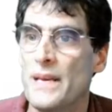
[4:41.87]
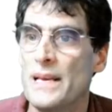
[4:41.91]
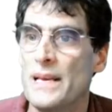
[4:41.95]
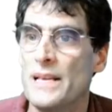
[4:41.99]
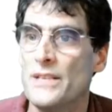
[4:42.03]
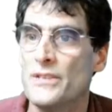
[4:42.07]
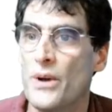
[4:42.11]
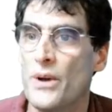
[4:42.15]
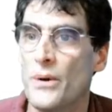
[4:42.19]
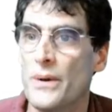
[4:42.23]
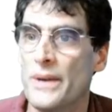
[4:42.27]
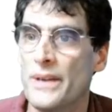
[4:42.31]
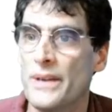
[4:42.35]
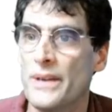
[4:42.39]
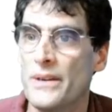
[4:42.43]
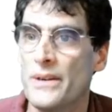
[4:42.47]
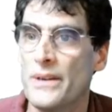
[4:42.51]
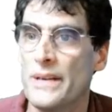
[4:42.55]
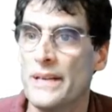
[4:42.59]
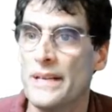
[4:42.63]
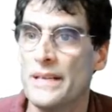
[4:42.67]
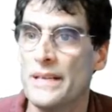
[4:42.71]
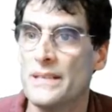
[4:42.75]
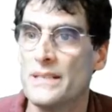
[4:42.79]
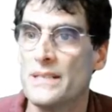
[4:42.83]
So here
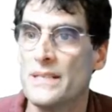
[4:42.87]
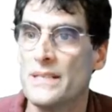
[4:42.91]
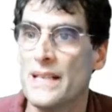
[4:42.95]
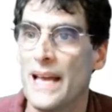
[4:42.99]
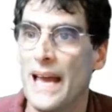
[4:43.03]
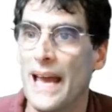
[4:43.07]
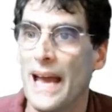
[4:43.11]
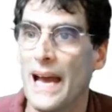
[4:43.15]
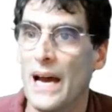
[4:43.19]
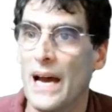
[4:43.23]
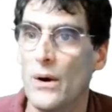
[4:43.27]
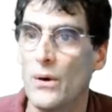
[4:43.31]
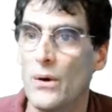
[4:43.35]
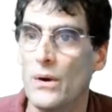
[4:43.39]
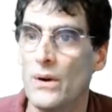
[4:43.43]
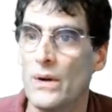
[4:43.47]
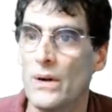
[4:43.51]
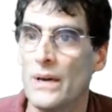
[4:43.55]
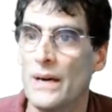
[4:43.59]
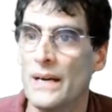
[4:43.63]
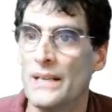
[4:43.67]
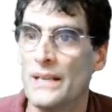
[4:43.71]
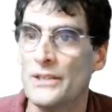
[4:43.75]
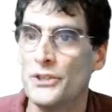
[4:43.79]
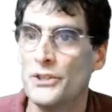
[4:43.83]
is
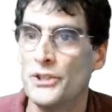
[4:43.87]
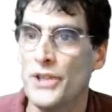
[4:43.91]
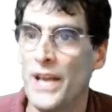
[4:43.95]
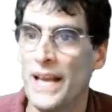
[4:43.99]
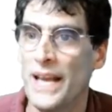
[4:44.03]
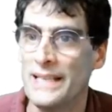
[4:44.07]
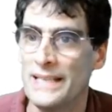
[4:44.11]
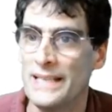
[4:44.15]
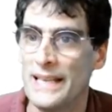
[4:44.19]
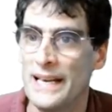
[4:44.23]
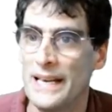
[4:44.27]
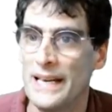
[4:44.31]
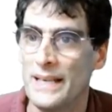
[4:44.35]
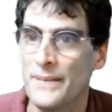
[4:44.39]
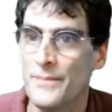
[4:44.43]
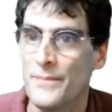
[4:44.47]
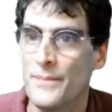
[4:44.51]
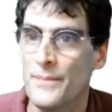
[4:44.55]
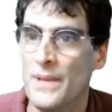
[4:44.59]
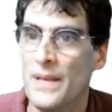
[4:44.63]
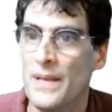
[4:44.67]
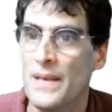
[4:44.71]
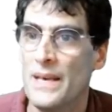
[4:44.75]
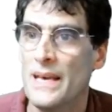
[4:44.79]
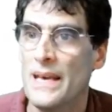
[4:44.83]
our agenda,
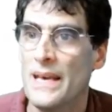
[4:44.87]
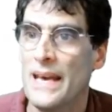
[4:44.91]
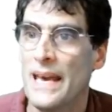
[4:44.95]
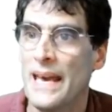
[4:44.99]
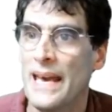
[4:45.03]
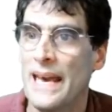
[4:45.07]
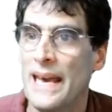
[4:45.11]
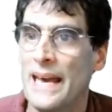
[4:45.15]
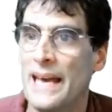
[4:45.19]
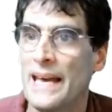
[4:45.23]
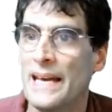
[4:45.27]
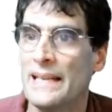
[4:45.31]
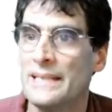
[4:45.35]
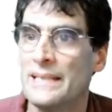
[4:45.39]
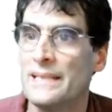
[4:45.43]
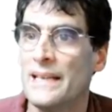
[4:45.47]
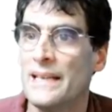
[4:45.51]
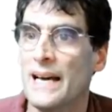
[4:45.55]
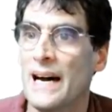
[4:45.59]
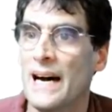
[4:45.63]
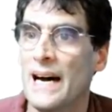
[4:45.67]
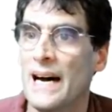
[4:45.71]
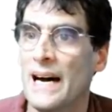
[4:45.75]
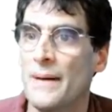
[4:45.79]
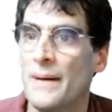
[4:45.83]
and
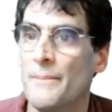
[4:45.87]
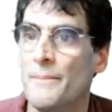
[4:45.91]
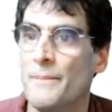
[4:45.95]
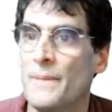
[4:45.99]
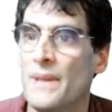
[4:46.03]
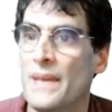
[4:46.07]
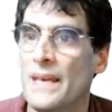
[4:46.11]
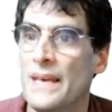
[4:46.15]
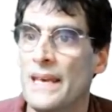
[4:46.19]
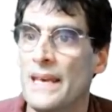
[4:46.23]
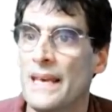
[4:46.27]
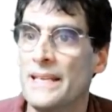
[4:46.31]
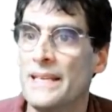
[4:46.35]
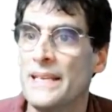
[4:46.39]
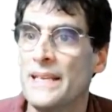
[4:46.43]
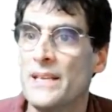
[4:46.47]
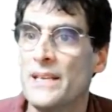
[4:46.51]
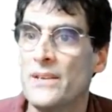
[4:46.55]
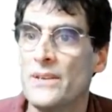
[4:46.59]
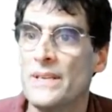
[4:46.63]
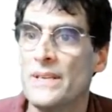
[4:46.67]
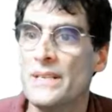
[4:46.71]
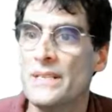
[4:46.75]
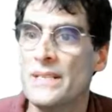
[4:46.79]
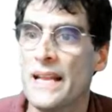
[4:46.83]

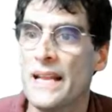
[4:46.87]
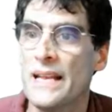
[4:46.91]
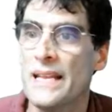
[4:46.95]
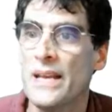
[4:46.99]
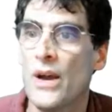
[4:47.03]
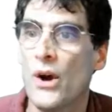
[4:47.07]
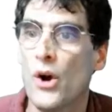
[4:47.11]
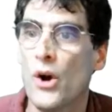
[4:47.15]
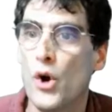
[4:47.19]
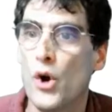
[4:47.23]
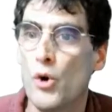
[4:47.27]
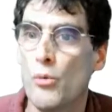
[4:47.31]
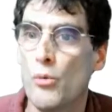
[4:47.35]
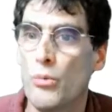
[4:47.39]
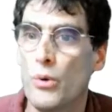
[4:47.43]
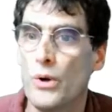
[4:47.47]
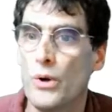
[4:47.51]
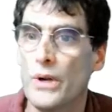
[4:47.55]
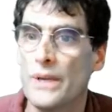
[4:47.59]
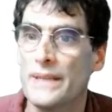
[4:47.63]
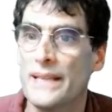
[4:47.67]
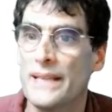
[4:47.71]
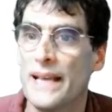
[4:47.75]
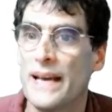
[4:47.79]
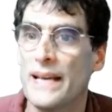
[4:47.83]
here is any
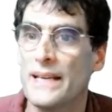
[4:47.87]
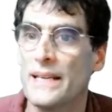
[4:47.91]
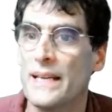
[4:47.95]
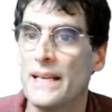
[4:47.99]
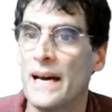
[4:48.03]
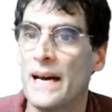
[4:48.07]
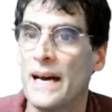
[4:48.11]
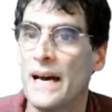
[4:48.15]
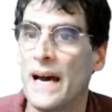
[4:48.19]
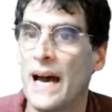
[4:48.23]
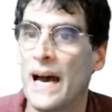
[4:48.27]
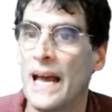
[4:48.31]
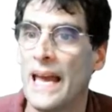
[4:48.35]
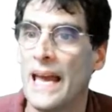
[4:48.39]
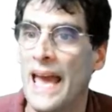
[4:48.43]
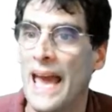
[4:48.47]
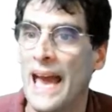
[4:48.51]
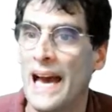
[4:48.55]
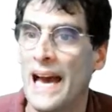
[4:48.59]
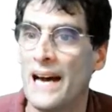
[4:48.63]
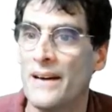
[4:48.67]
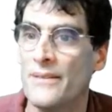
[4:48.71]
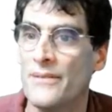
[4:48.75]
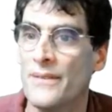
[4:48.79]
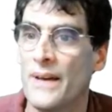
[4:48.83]
homework that I
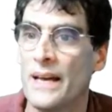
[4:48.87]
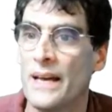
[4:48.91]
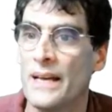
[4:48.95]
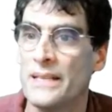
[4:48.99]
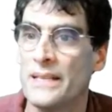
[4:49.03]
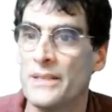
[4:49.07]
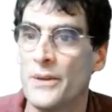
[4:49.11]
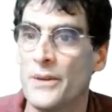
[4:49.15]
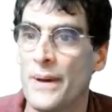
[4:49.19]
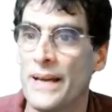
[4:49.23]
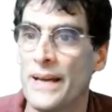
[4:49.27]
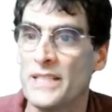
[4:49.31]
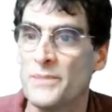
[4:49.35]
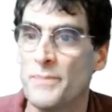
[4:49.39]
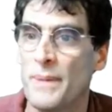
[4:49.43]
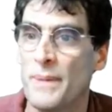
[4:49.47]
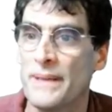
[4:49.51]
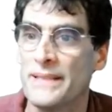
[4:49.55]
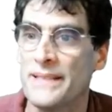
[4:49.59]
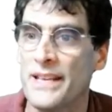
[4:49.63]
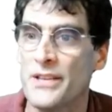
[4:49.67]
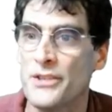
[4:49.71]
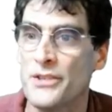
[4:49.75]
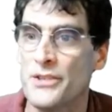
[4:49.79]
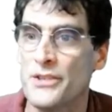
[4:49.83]
have,
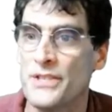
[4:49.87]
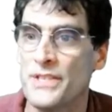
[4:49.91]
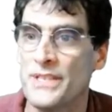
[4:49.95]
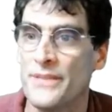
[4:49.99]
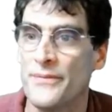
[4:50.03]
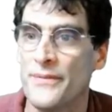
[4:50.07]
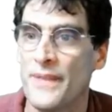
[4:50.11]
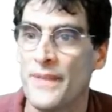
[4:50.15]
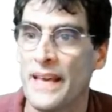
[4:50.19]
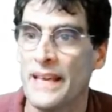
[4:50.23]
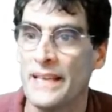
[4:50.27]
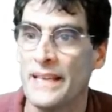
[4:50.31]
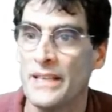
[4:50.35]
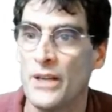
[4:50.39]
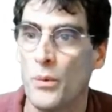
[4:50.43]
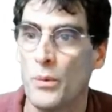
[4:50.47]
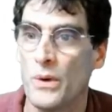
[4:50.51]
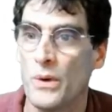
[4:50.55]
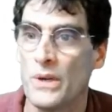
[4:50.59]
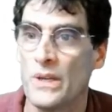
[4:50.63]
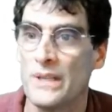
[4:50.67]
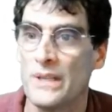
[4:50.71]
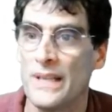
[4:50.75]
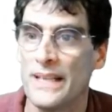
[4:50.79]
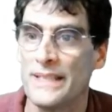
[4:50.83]
expectations. If we're
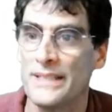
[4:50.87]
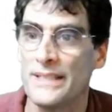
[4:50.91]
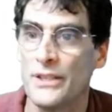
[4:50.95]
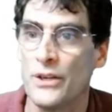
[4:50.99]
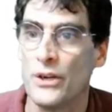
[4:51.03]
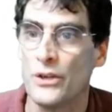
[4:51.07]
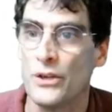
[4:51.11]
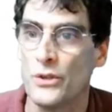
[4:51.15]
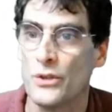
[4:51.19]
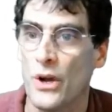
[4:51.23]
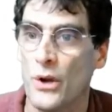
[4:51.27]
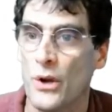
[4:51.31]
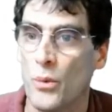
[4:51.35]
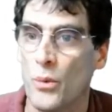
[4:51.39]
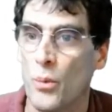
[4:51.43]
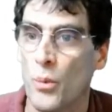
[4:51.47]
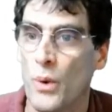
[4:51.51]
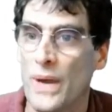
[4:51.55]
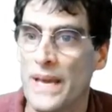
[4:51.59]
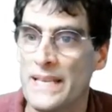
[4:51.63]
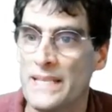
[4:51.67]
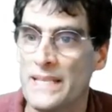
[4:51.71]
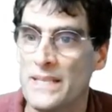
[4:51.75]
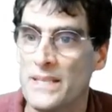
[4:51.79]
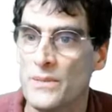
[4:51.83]
collecting our
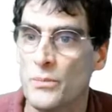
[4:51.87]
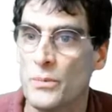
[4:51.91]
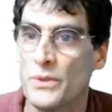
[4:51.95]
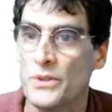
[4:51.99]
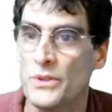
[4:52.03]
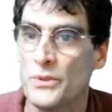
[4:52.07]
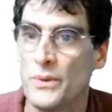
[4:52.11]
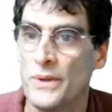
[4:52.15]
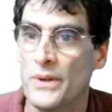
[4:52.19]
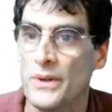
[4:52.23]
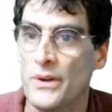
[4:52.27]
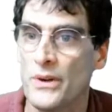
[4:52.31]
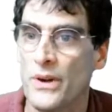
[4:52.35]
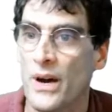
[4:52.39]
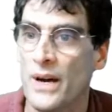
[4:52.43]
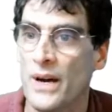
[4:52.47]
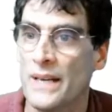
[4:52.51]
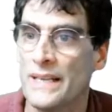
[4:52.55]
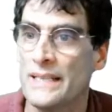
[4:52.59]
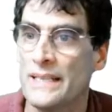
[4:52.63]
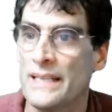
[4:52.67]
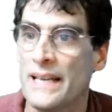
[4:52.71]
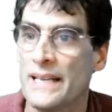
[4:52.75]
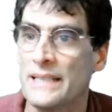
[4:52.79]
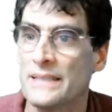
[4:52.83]
waste, we're doing our
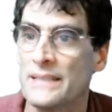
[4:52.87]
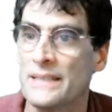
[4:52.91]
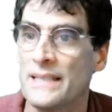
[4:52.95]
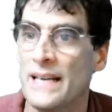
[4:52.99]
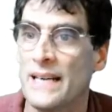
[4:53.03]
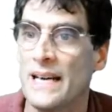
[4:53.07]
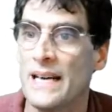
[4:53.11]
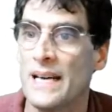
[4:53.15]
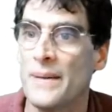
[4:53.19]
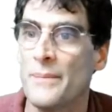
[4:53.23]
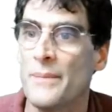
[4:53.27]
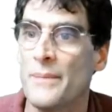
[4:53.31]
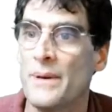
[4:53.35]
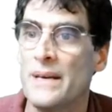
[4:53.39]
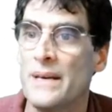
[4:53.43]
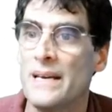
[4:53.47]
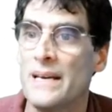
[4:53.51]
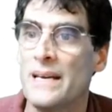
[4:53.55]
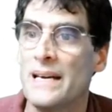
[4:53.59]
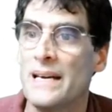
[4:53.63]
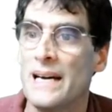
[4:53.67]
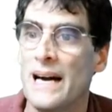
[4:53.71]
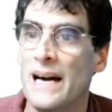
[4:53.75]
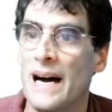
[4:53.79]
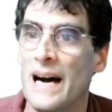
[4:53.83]
audit next time.
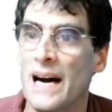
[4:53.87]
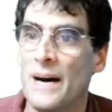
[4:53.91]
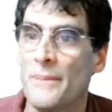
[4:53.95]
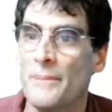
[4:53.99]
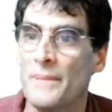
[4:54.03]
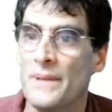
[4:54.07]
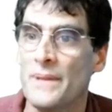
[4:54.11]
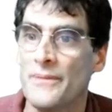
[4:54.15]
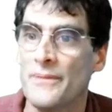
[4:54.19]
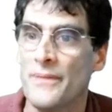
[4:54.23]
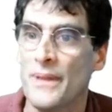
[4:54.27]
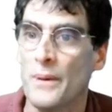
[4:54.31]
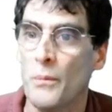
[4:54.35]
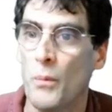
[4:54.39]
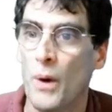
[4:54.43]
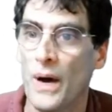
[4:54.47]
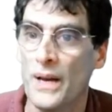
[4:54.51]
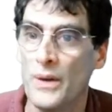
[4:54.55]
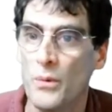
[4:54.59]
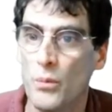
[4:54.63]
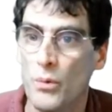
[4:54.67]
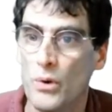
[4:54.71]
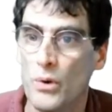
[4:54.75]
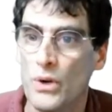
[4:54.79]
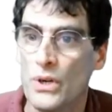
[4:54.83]
If they want
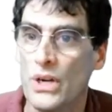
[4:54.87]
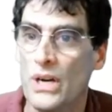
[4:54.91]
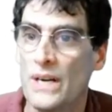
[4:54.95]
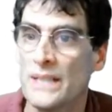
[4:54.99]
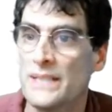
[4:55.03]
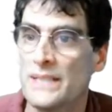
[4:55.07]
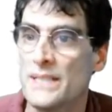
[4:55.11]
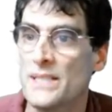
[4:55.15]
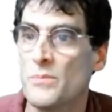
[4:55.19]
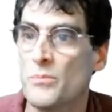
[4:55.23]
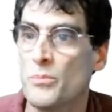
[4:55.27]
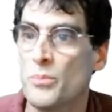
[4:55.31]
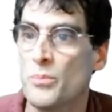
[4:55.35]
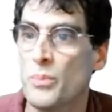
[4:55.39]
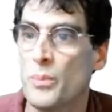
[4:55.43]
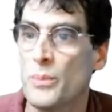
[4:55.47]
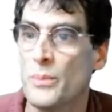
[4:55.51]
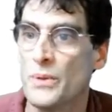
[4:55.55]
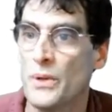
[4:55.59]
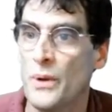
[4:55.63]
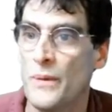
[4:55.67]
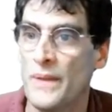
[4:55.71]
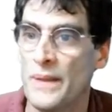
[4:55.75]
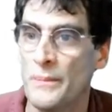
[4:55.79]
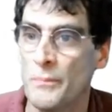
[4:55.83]
to work on some,
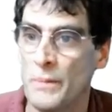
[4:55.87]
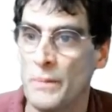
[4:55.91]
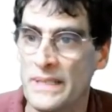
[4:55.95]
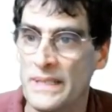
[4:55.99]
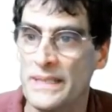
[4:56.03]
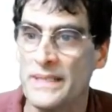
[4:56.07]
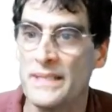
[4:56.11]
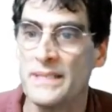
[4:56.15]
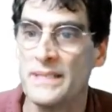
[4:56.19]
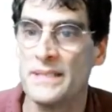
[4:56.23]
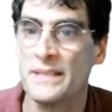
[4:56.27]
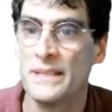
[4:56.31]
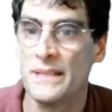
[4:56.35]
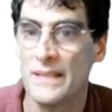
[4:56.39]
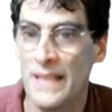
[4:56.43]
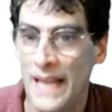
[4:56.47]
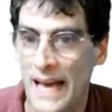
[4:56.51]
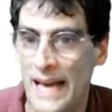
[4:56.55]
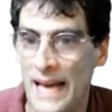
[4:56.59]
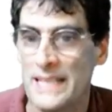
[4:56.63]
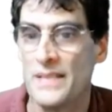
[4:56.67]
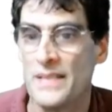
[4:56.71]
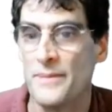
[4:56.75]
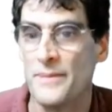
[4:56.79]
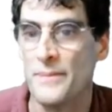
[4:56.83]
we did this in
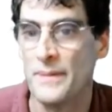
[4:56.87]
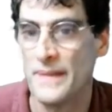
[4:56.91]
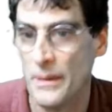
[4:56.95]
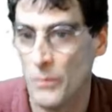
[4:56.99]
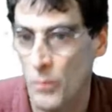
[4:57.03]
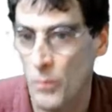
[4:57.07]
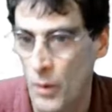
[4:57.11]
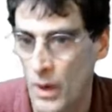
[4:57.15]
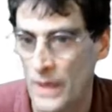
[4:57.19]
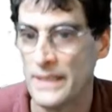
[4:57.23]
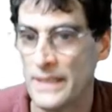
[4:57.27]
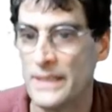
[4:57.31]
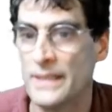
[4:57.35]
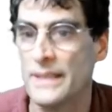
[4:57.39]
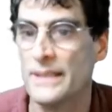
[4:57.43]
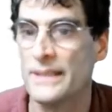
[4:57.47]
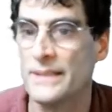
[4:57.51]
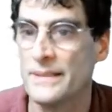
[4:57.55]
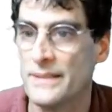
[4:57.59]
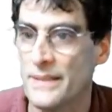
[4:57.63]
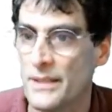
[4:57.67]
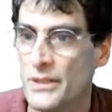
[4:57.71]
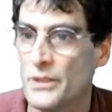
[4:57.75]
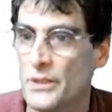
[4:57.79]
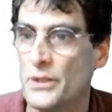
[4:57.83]
class. If they wanted to
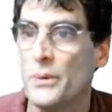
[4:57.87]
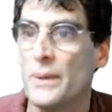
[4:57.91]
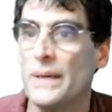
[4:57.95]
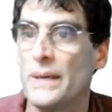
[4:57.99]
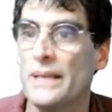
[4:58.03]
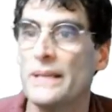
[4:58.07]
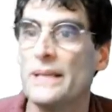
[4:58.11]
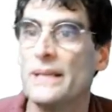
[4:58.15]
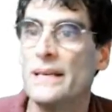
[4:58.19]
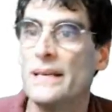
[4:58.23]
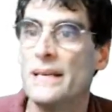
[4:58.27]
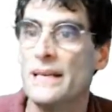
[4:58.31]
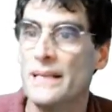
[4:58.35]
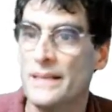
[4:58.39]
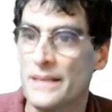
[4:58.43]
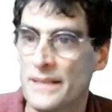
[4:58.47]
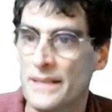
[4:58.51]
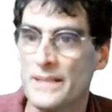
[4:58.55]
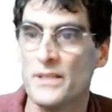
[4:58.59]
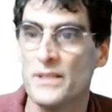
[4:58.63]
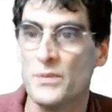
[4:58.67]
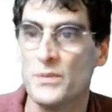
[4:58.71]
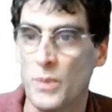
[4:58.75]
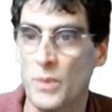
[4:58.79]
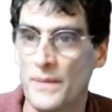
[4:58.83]
continue it,
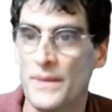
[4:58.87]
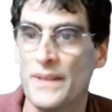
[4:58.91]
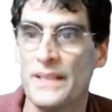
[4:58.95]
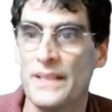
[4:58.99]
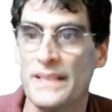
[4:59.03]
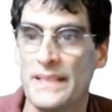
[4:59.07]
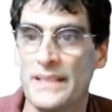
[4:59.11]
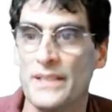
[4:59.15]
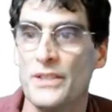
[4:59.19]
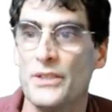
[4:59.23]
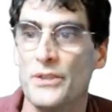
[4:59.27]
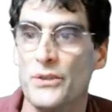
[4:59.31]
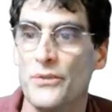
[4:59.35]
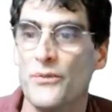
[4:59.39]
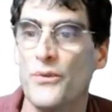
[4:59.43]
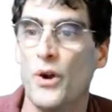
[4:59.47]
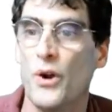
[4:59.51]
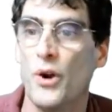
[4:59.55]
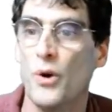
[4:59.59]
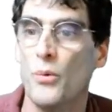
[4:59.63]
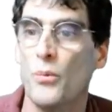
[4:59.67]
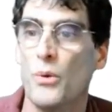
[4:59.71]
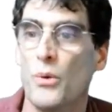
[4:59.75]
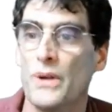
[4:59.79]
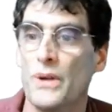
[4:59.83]
this is what they need to do for
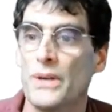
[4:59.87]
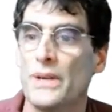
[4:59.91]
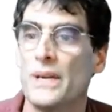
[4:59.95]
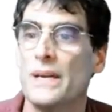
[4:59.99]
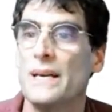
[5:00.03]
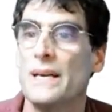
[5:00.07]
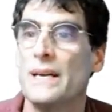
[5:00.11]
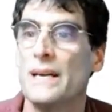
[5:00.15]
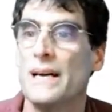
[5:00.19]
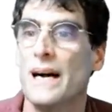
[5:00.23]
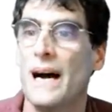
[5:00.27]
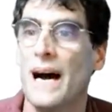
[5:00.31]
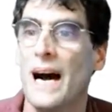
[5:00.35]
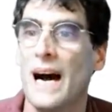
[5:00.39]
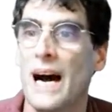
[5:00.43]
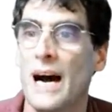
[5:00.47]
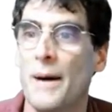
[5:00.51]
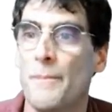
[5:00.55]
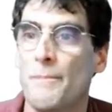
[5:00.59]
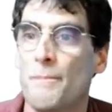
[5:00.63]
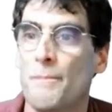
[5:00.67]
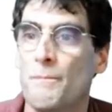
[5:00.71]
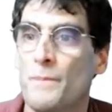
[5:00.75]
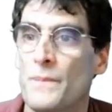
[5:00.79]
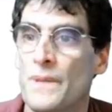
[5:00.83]
homework.
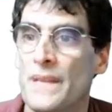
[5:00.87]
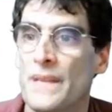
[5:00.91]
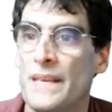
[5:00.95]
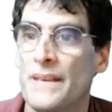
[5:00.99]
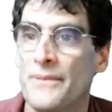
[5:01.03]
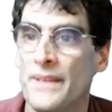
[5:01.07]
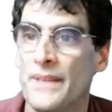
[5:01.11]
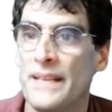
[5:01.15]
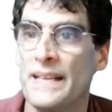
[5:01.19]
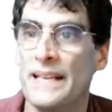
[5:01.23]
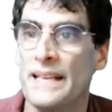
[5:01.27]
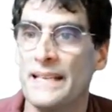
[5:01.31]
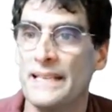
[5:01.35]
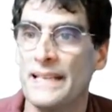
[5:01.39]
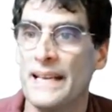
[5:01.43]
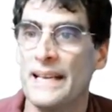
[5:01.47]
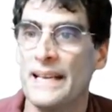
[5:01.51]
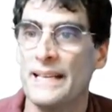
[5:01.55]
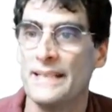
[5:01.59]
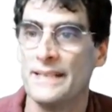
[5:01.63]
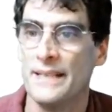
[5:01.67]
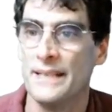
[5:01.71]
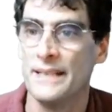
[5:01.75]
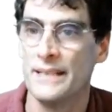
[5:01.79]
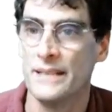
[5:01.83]
if they didn't get
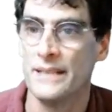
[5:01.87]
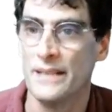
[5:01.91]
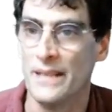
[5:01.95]
it done in